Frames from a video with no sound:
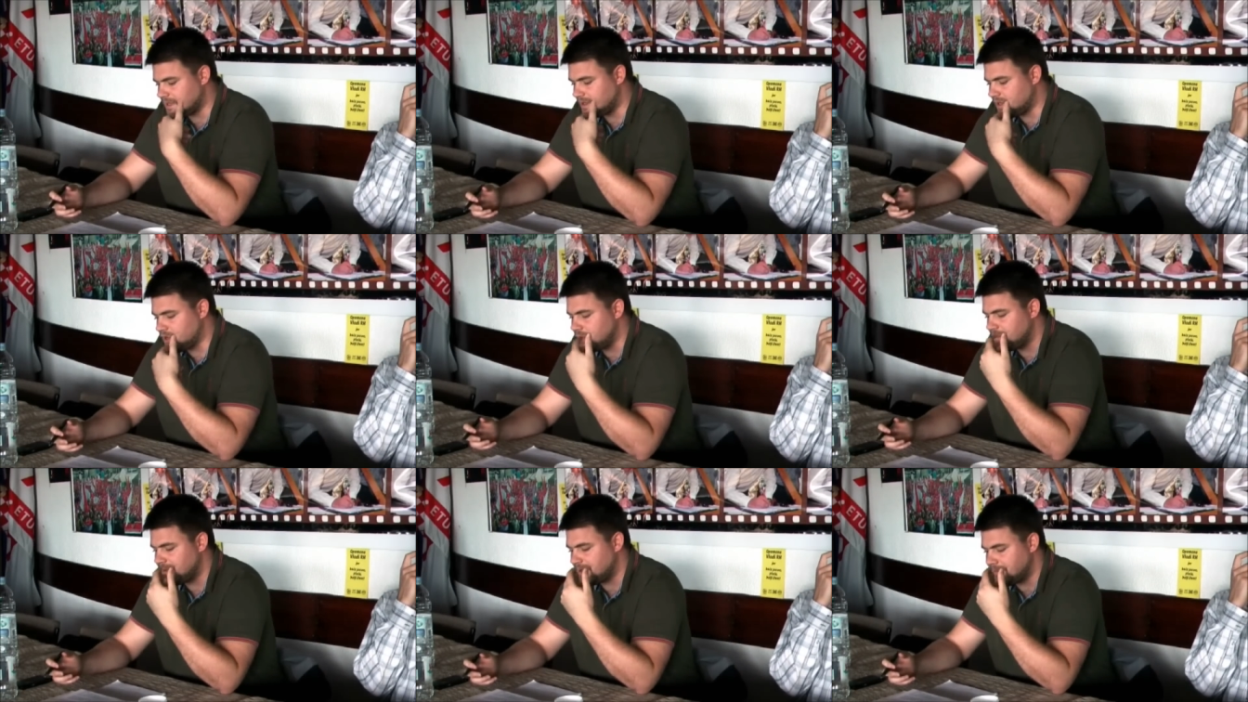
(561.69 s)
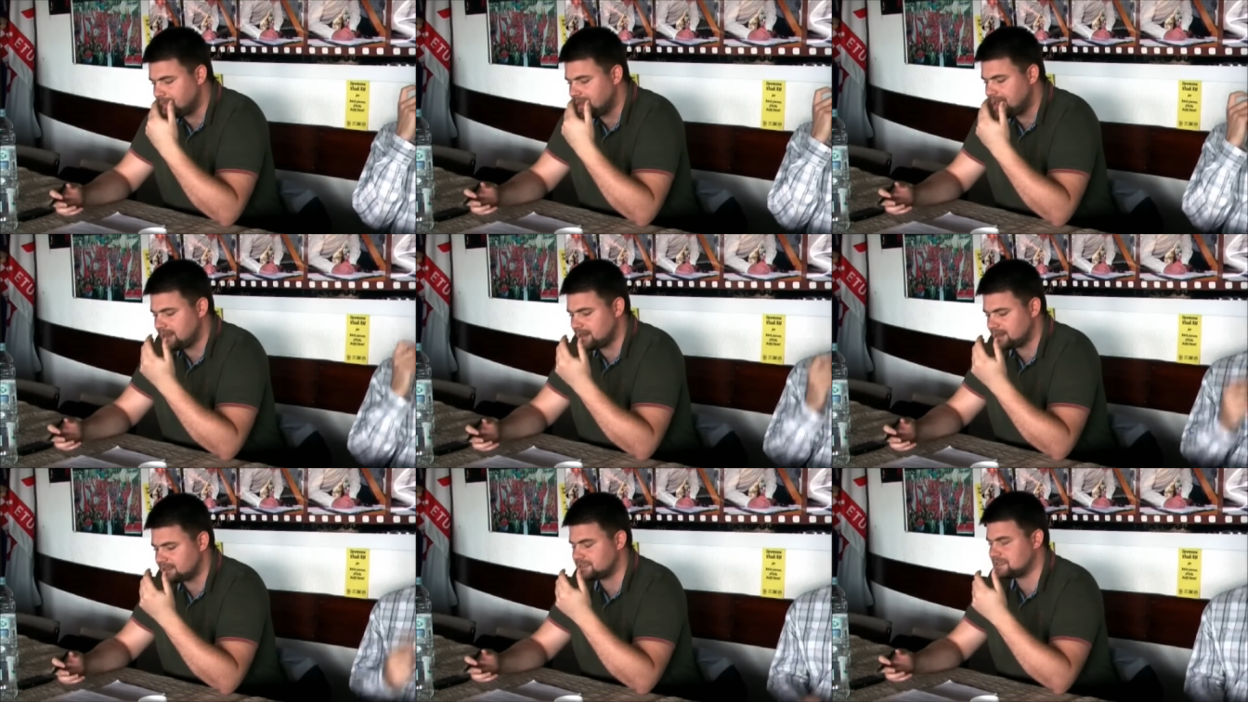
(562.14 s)
human
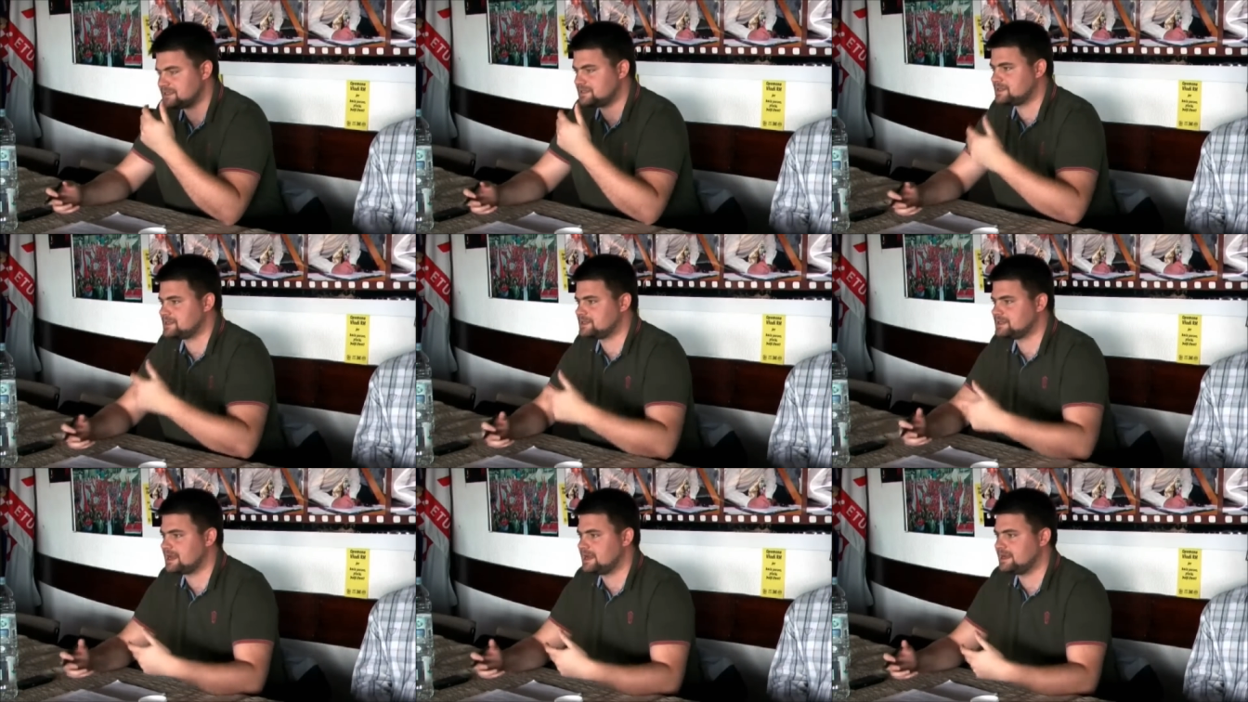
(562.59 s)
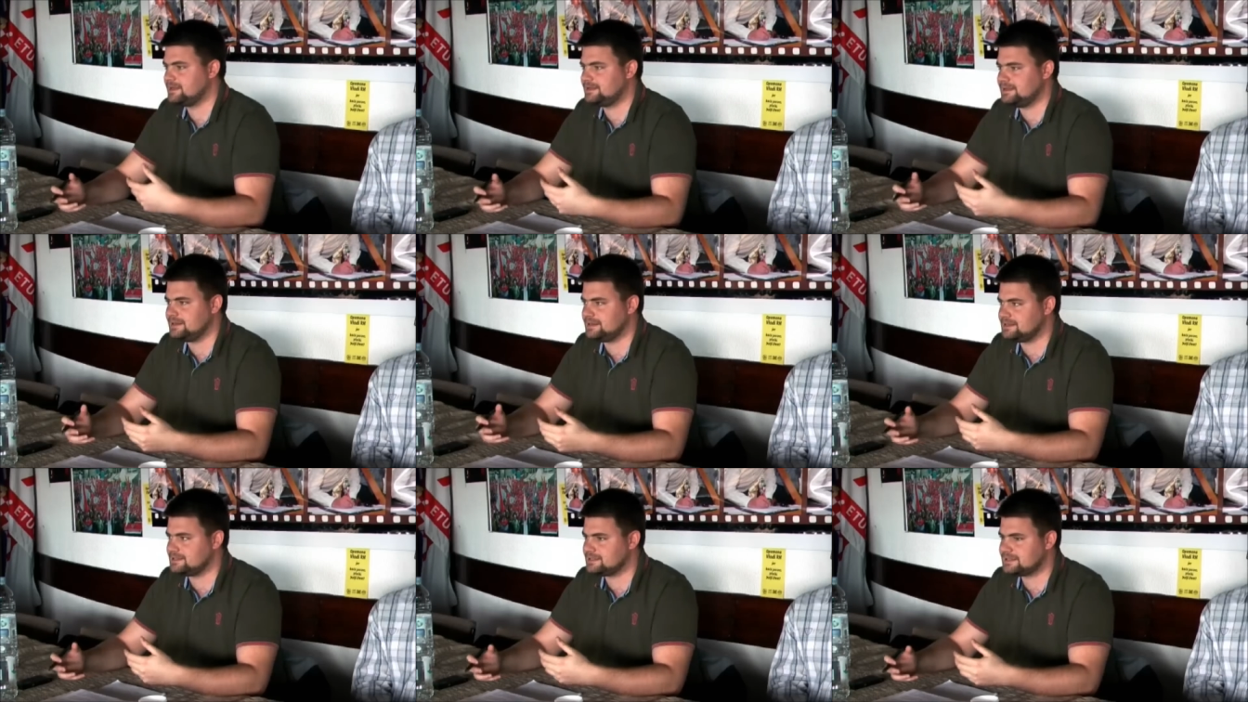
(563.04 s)
beings,
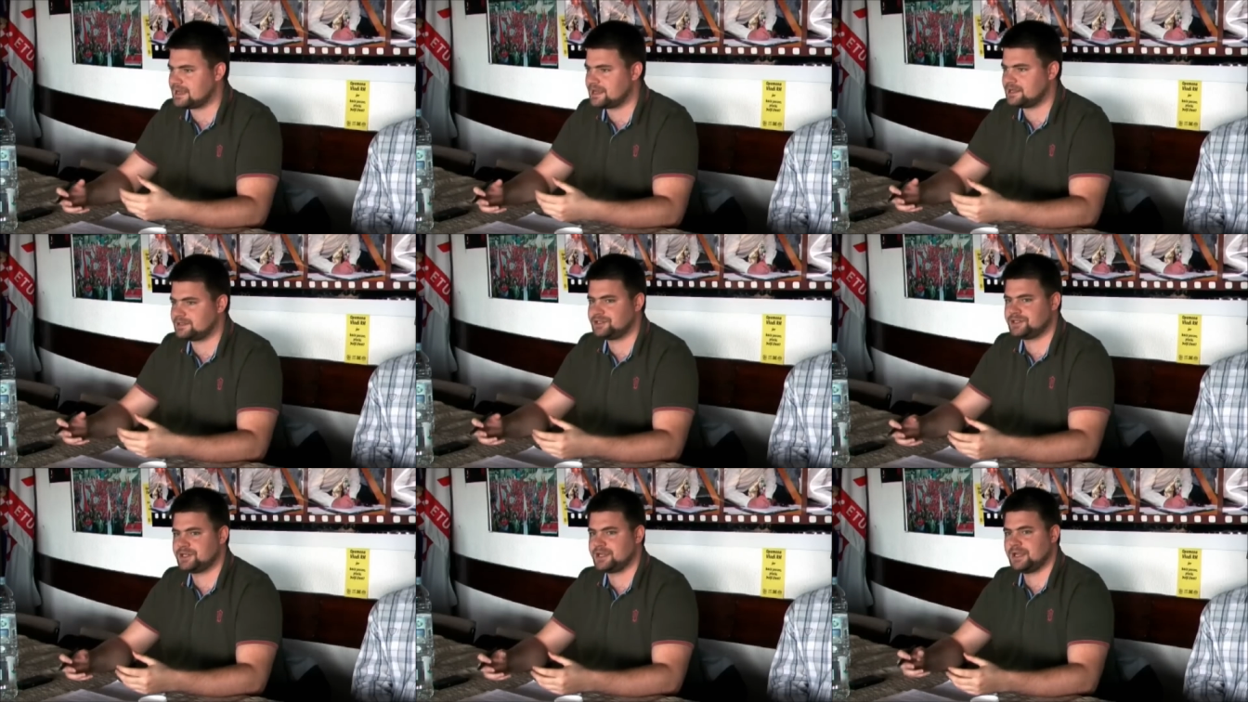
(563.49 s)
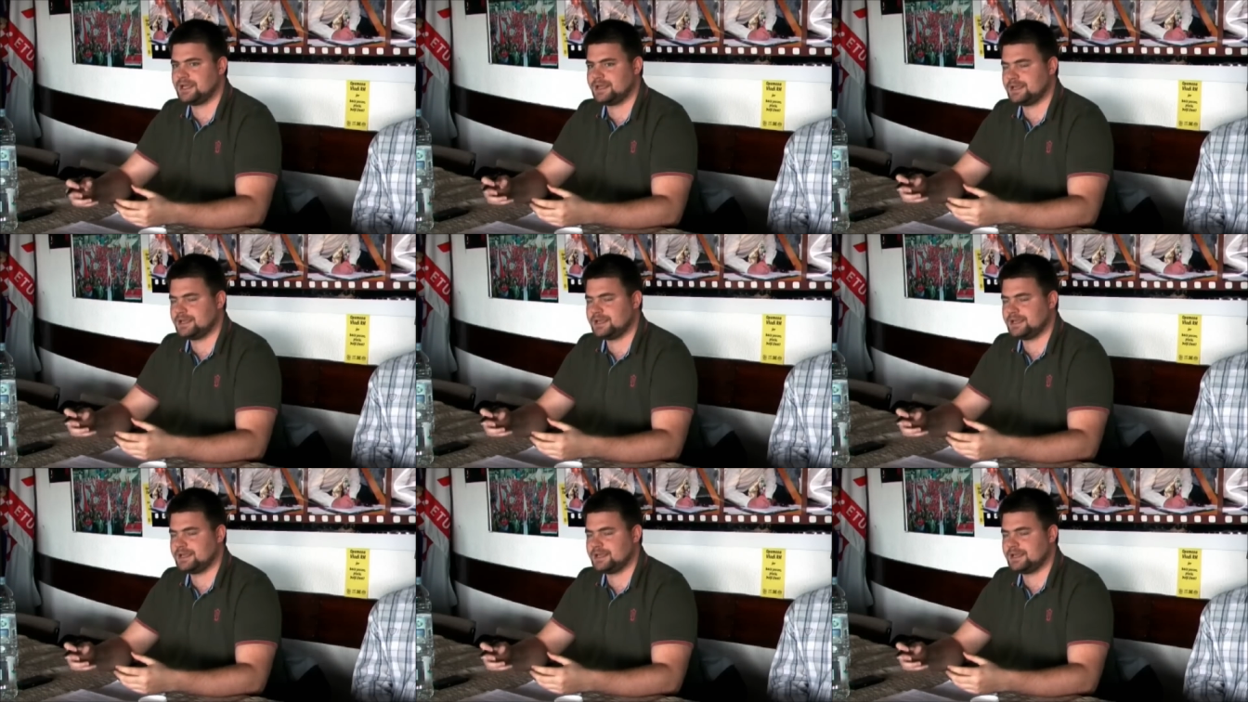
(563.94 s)
society is such,